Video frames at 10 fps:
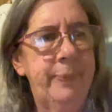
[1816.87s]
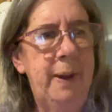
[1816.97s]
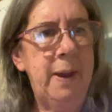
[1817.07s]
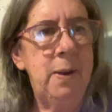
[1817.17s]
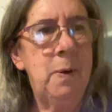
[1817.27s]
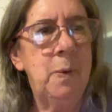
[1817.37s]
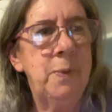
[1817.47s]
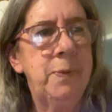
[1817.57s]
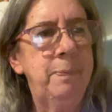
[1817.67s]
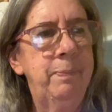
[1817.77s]
getting old.
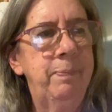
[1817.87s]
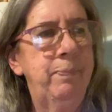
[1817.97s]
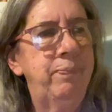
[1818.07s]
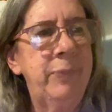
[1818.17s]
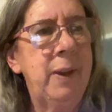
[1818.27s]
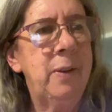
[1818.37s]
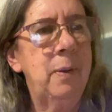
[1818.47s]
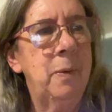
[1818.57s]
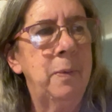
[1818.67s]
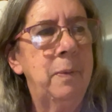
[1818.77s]

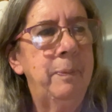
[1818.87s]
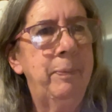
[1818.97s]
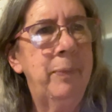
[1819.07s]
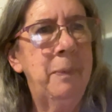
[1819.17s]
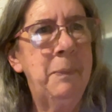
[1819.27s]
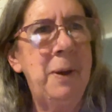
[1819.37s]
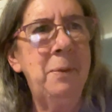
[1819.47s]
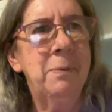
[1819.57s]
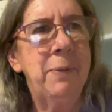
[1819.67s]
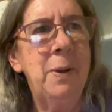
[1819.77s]
I
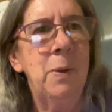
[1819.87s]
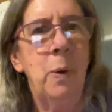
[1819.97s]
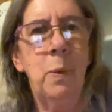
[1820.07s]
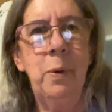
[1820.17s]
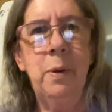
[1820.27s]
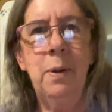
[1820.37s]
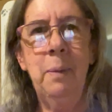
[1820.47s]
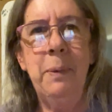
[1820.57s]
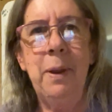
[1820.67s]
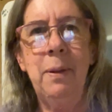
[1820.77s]
don't feel old. I
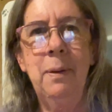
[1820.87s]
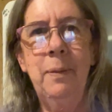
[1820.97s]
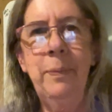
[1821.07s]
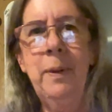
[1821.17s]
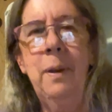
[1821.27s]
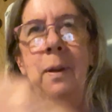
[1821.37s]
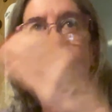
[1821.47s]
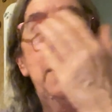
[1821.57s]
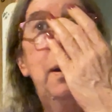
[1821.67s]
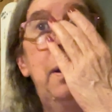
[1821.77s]
mean,
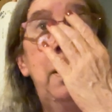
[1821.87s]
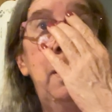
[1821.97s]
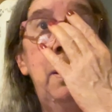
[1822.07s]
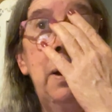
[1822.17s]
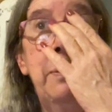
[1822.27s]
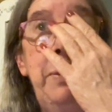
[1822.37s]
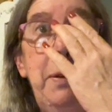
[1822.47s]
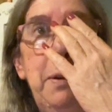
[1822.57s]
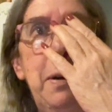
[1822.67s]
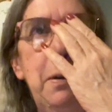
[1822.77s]
I feel
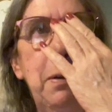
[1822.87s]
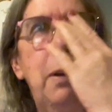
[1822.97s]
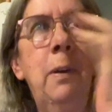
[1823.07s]
young.